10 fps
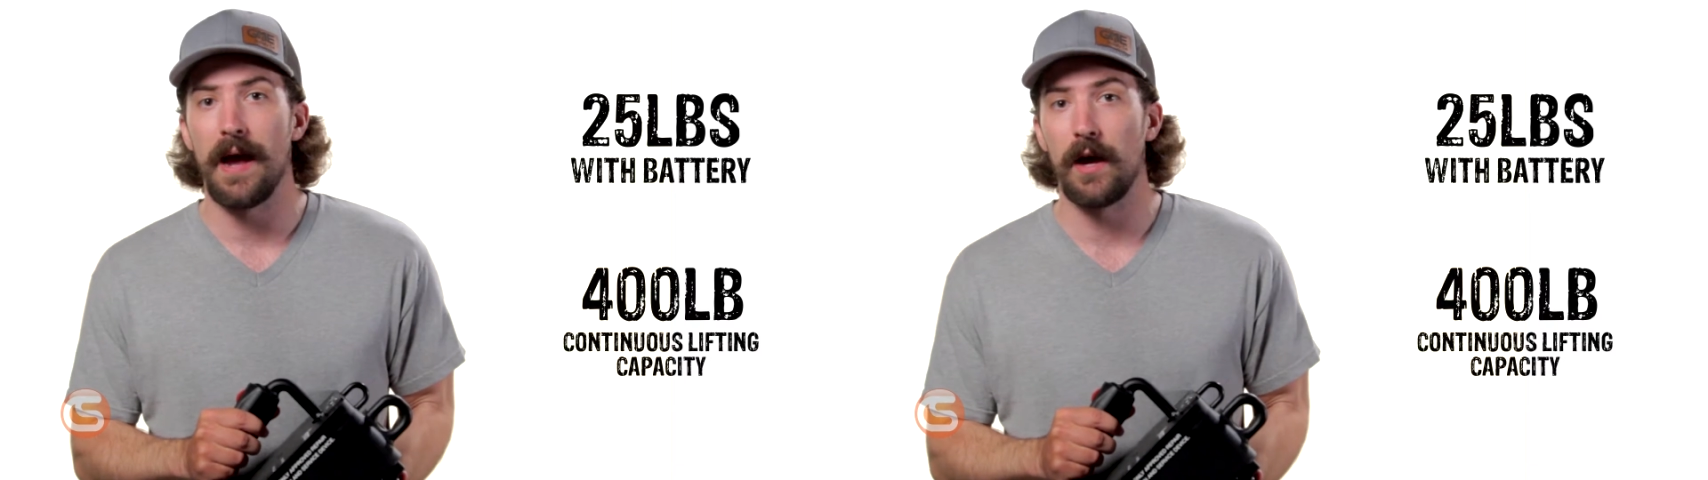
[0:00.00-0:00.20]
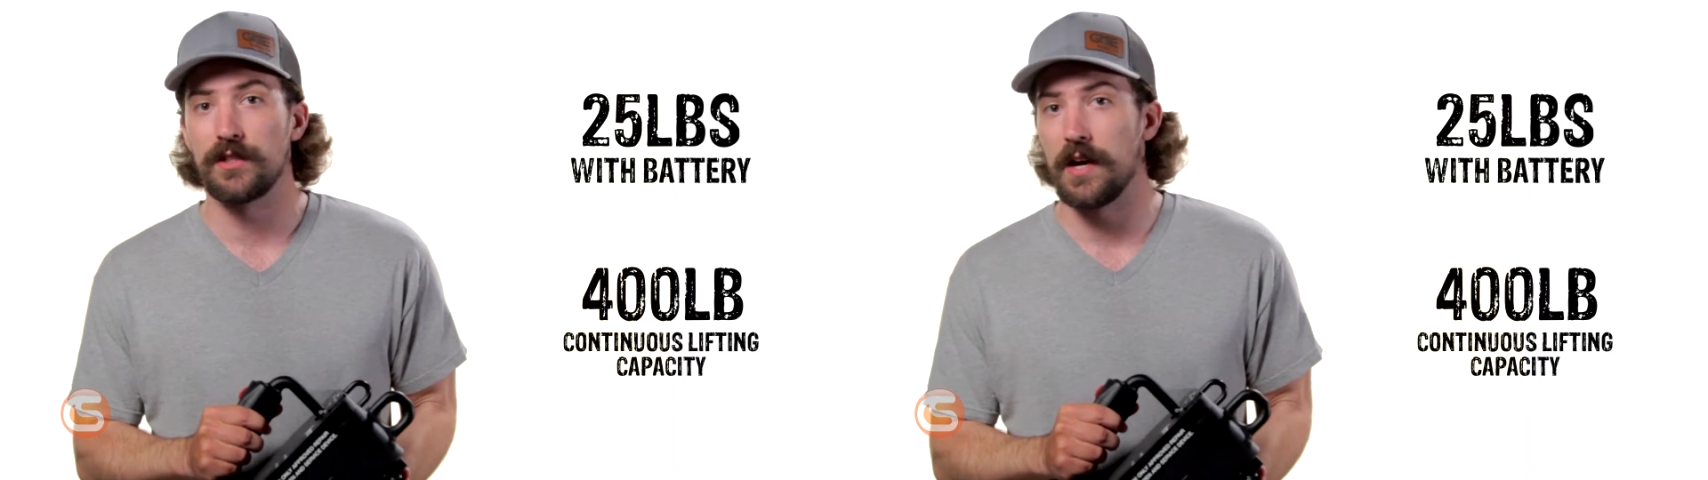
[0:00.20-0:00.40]

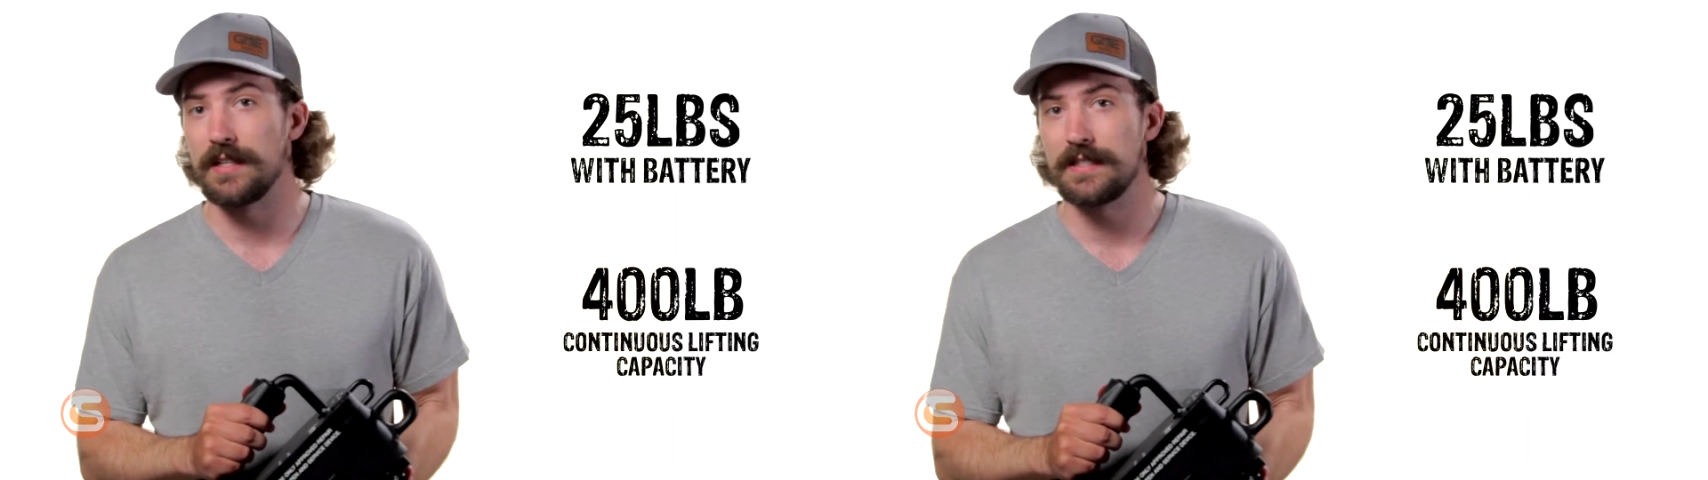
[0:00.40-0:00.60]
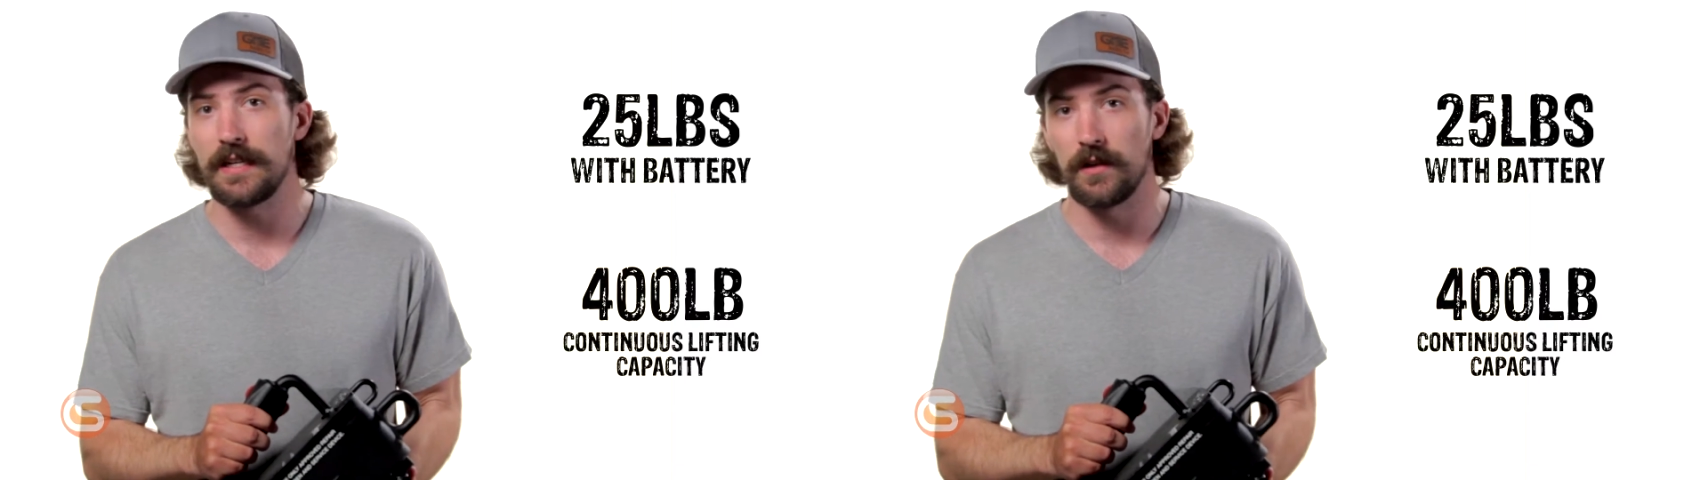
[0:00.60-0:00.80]
pounds on
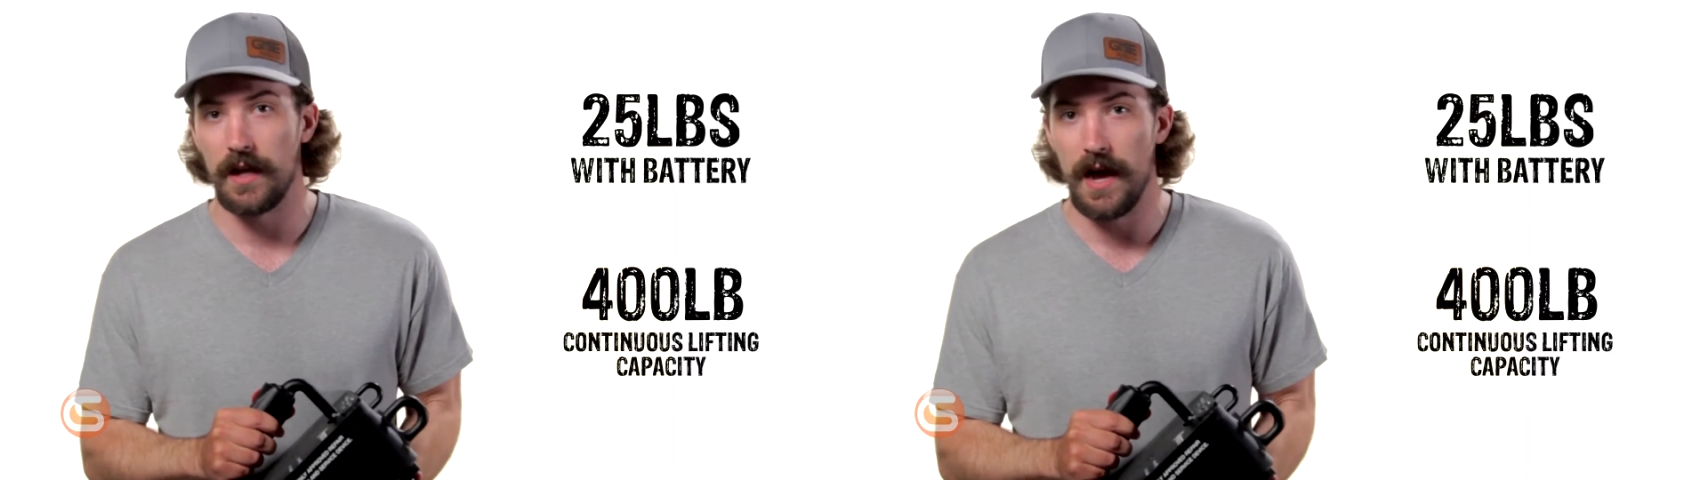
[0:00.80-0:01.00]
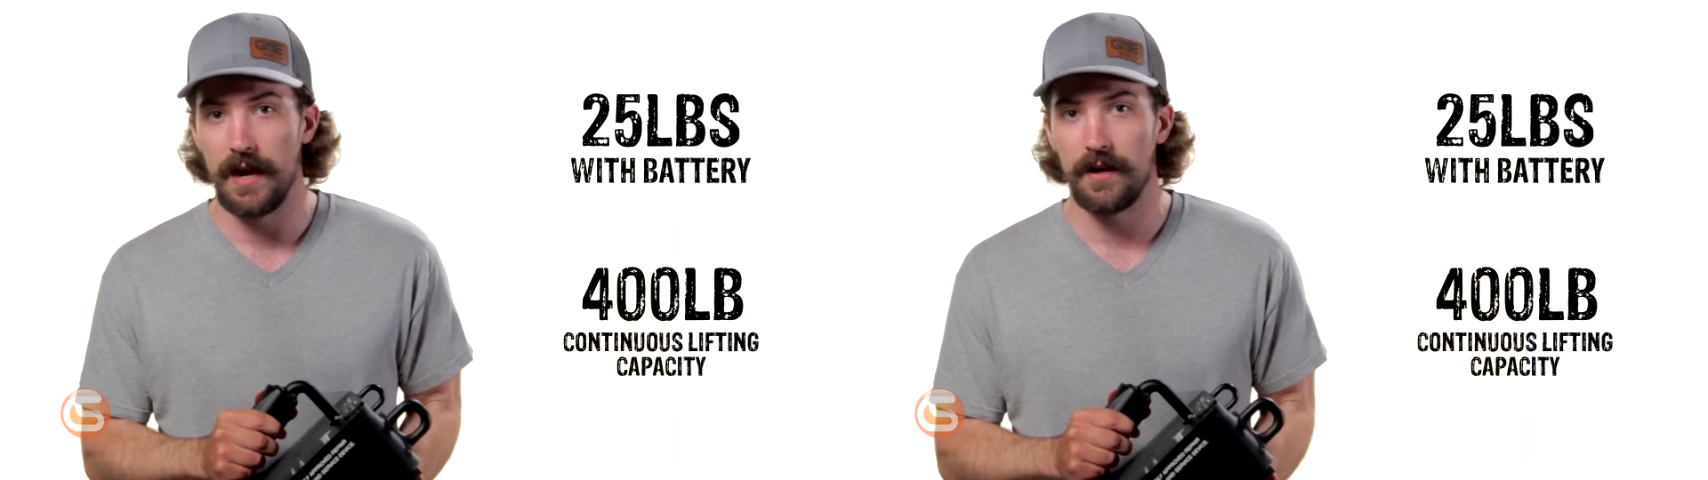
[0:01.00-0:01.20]
a single
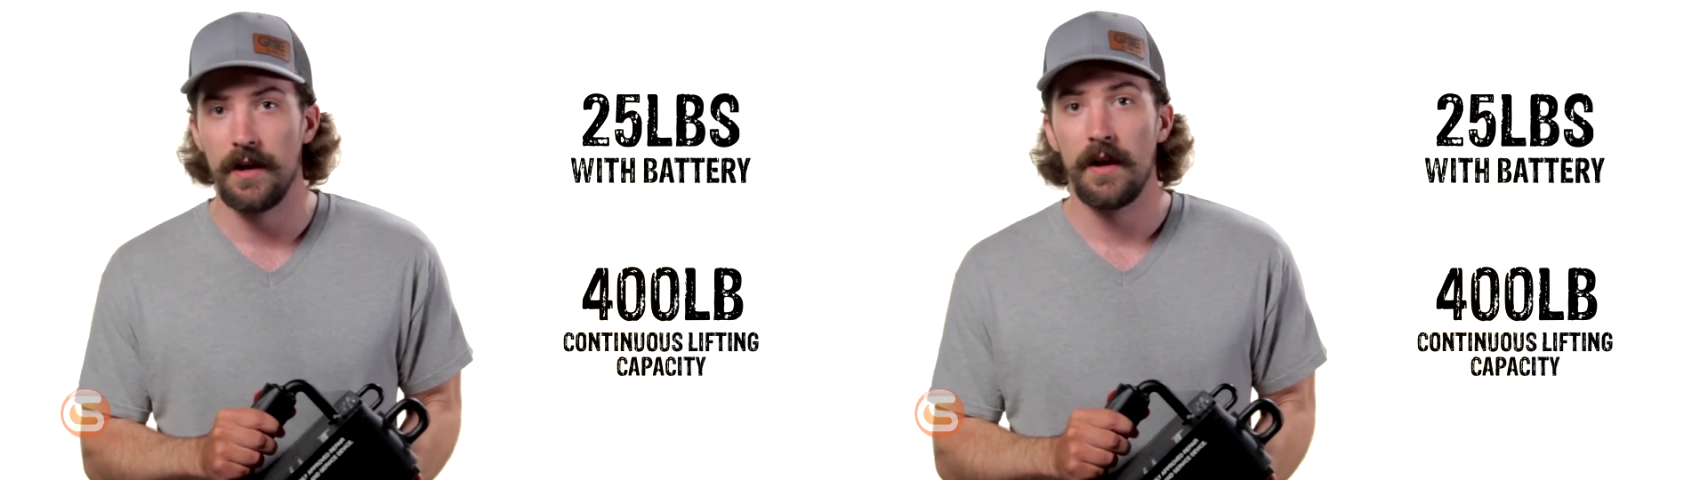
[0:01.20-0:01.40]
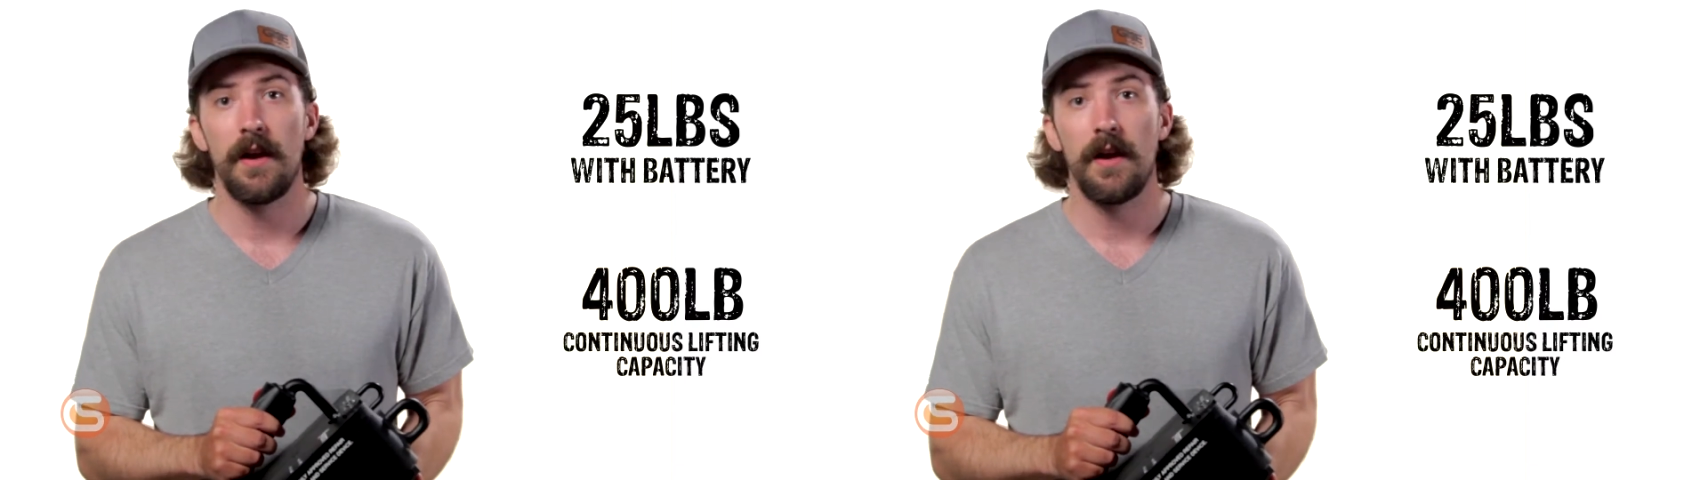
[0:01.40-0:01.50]
line,